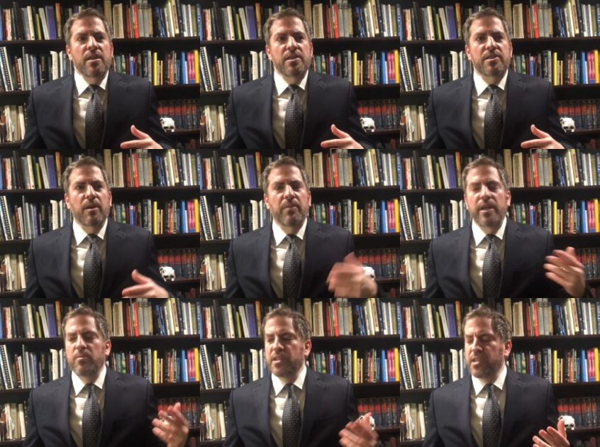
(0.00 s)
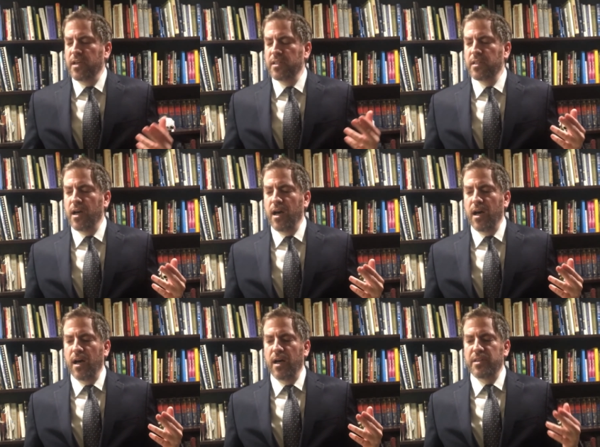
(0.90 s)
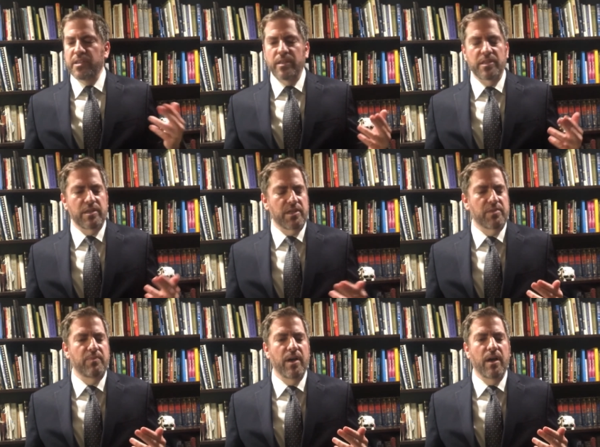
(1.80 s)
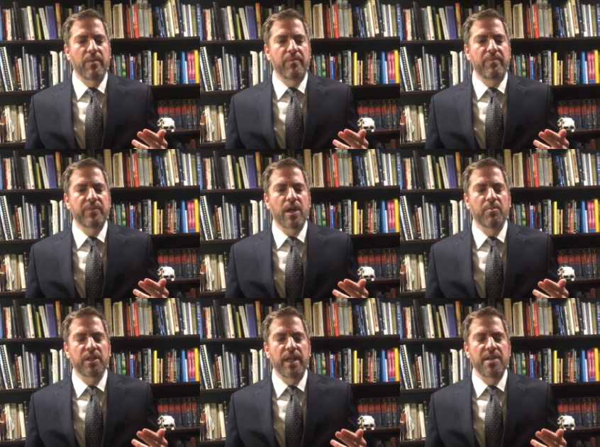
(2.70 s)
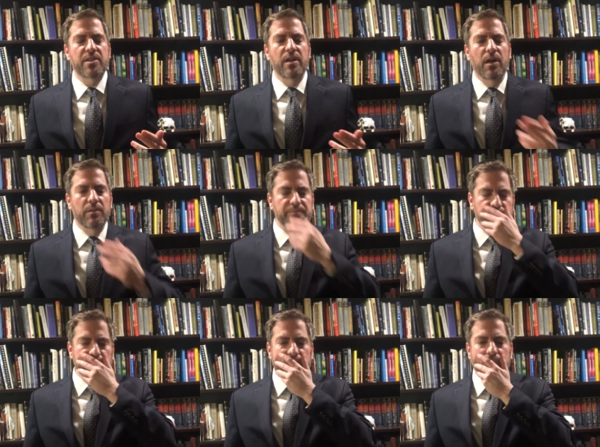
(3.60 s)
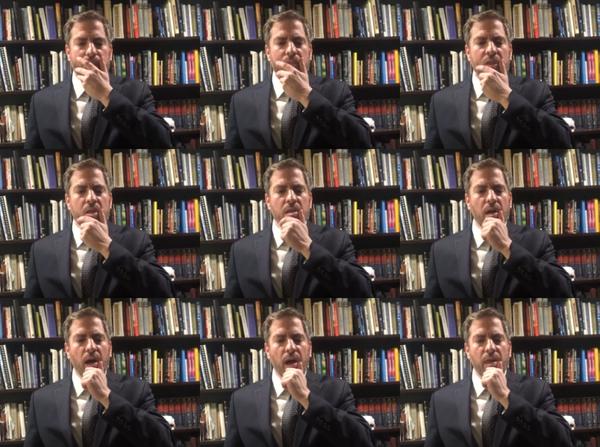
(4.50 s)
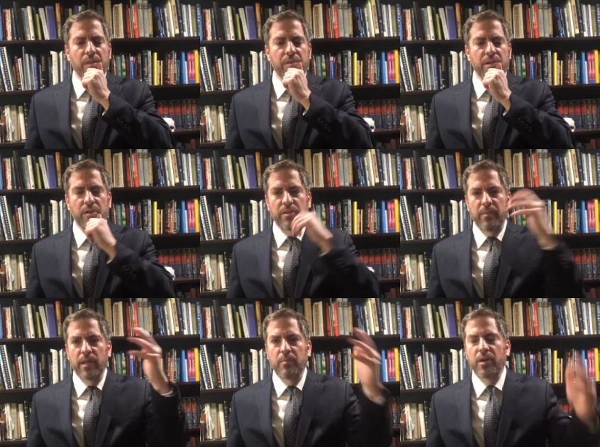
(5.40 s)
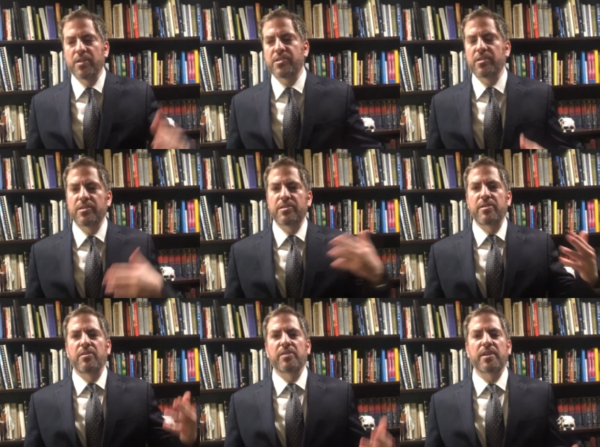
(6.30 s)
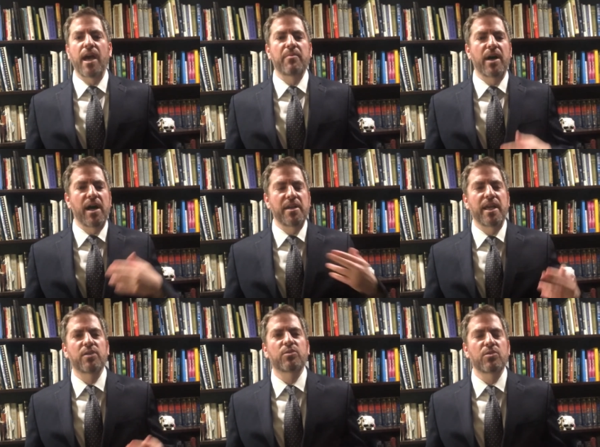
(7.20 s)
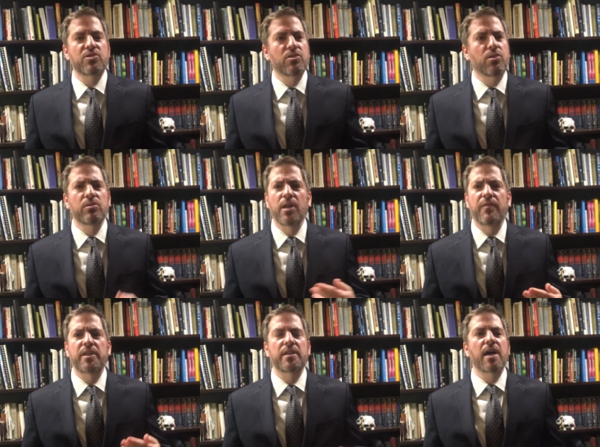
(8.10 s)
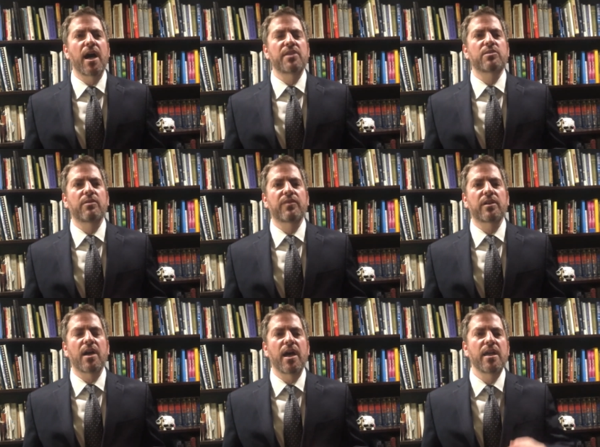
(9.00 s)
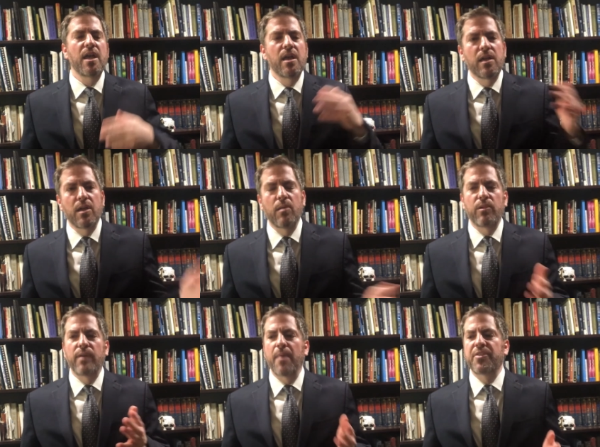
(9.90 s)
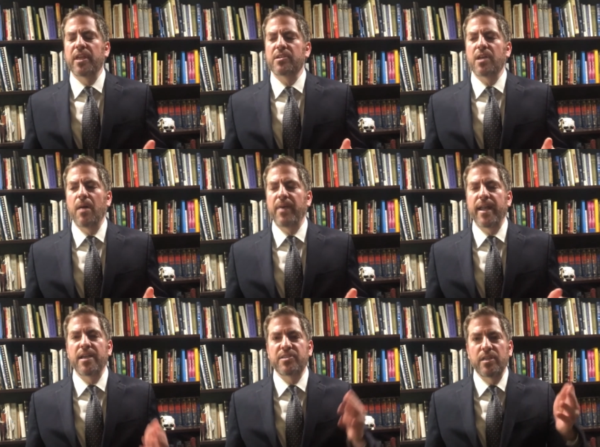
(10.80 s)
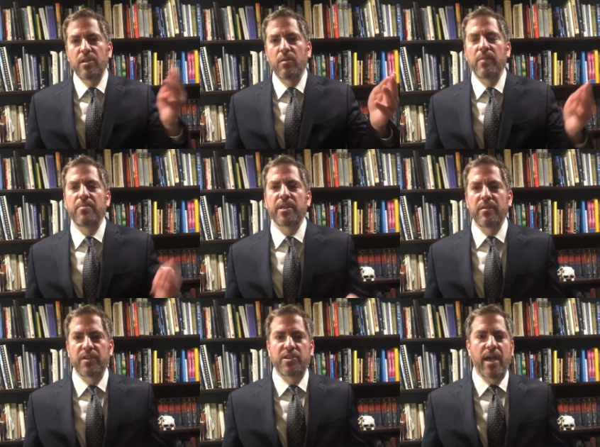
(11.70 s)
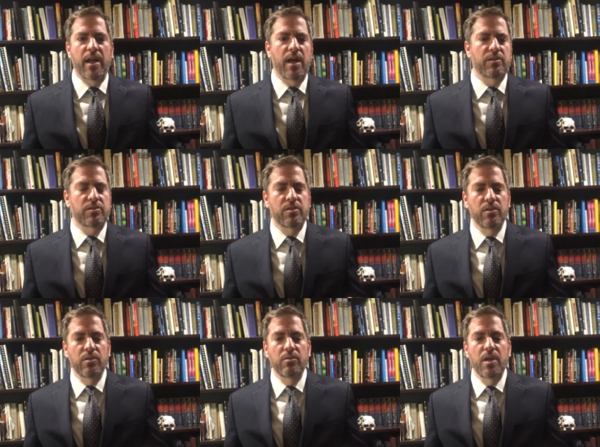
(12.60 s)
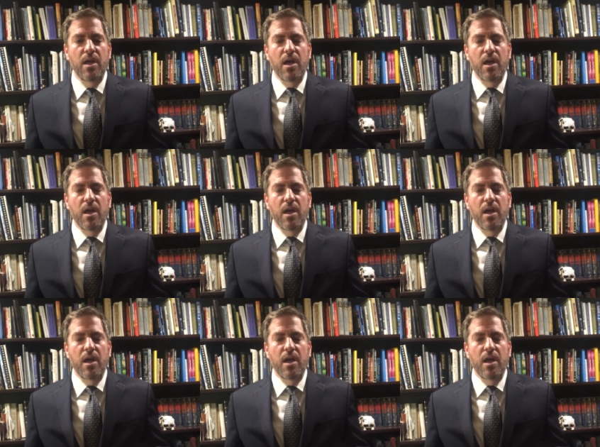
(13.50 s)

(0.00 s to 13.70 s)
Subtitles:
somebody was, couple of days ago, you know, the balabus, you know, the gabbai, the outdoor shul, lovely guy, terrific guy. You know, we wrap things up, and I said, you know, maybe give a shout out to